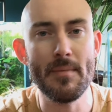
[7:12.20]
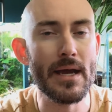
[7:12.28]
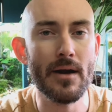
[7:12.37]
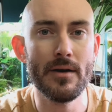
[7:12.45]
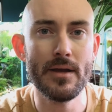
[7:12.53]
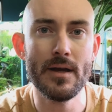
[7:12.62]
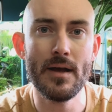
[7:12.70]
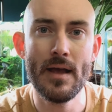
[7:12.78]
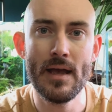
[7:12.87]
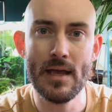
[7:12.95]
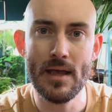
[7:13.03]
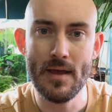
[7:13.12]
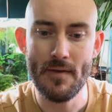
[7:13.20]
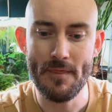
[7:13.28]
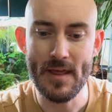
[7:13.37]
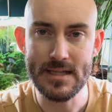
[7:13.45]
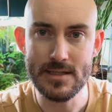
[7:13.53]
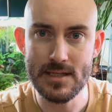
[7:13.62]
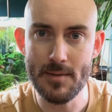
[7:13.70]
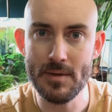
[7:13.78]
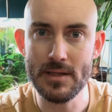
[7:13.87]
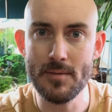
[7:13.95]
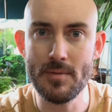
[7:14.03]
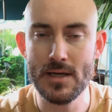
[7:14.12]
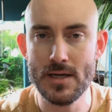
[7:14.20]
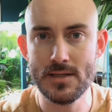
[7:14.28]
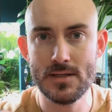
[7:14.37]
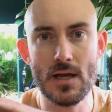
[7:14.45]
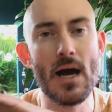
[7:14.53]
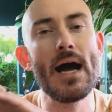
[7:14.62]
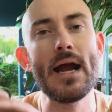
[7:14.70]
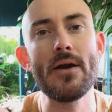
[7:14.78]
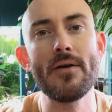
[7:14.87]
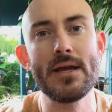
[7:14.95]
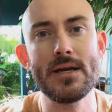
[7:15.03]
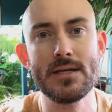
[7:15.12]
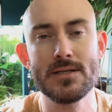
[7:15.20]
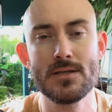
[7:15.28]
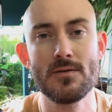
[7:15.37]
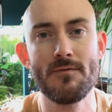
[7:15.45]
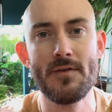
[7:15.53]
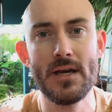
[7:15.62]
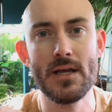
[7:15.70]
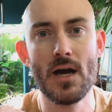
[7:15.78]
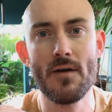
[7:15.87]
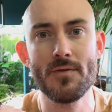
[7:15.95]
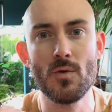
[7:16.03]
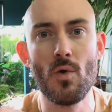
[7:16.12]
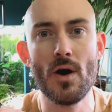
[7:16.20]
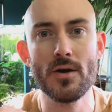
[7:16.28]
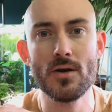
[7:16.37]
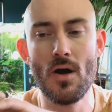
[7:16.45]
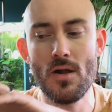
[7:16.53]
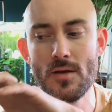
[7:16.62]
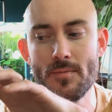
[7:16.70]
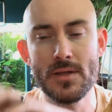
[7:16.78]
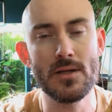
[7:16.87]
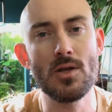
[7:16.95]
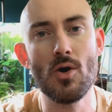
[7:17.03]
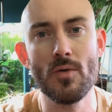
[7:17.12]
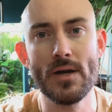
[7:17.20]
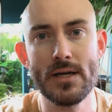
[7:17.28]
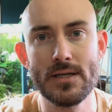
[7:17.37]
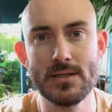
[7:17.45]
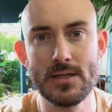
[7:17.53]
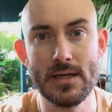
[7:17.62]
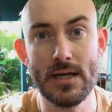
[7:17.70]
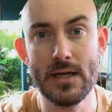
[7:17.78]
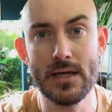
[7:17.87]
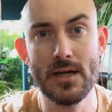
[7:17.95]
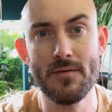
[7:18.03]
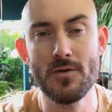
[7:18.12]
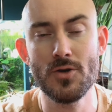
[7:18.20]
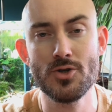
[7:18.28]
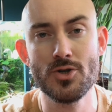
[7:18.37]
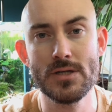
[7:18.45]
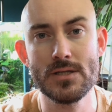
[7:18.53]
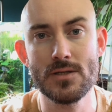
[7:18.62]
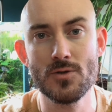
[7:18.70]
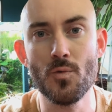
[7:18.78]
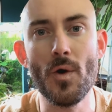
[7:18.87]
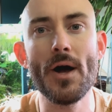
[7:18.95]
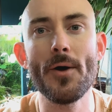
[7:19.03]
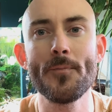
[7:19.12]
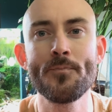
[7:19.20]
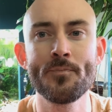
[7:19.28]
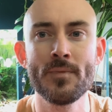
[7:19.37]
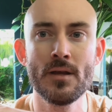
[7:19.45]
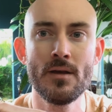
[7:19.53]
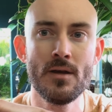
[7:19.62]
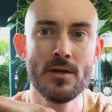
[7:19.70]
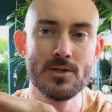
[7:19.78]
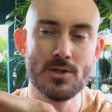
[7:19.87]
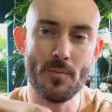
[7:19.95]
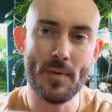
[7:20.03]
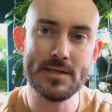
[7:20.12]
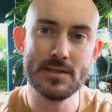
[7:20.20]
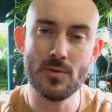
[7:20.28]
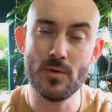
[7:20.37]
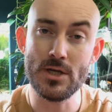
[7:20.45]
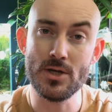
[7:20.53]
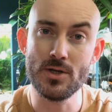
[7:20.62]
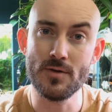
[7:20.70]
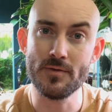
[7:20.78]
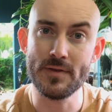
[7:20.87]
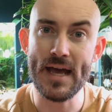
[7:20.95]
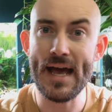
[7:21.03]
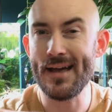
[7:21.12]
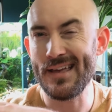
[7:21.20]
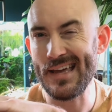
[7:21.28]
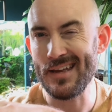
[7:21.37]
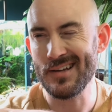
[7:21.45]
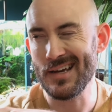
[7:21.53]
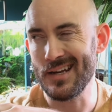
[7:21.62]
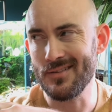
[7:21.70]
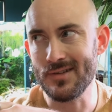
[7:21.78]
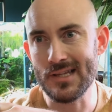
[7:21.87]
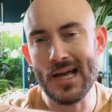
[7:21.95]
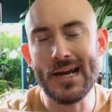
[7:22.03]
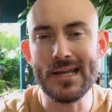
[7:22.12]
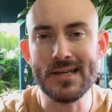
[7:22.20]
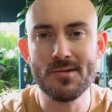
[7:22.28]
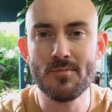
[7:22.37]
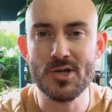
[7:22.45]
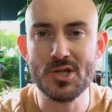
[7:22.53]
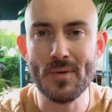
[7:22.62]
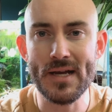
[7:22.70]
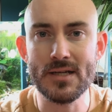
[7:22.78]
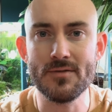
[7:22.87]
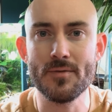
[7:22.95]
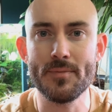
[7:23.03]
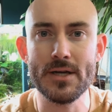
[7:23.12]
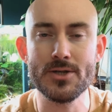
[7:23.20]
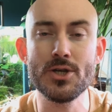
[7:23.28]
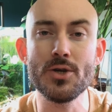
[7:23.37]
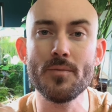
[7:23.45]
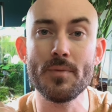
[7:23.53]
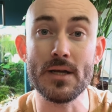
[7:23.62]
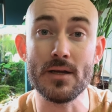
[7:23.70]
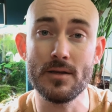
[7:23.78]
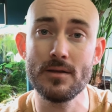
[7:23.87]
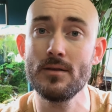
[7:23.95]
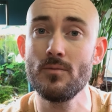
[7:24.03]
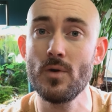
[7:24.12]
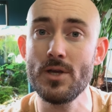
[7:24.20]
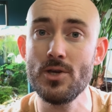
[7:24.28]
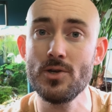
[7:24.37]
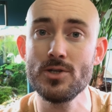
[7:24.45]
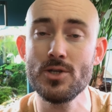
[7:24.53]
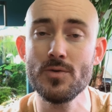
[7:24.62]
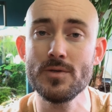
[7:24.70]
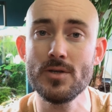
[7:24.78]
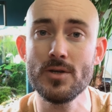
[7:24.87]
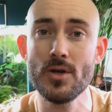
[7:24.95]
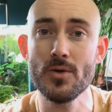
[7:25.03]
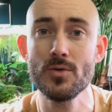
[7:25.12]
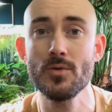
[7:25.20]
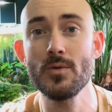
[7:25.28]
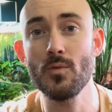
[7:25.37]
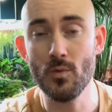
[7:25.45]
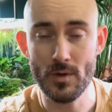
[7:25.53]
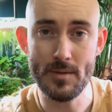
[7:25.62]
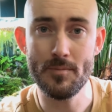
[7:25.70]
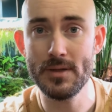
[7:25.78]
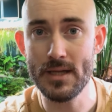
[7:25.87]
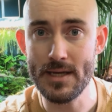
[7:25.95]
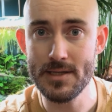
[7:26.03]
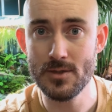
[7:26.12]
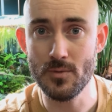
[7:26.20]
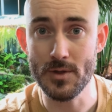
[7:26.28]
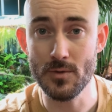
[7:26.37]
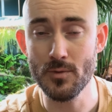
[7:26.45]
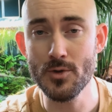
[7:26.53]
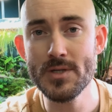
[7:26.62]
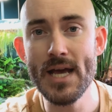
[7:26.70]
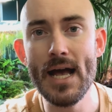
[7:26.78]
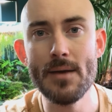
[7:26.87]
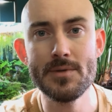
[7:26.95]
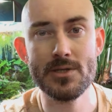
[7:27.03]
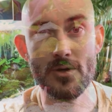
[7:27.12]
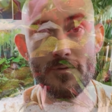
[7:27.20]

area, that's typically because the higher end is feeding off the water column and the lower end isn't getting enough nutrients as well. So basically what you can do for that, and kind of a lighting perspective from there too, but what you can do is you can go through and replace with root tabs. So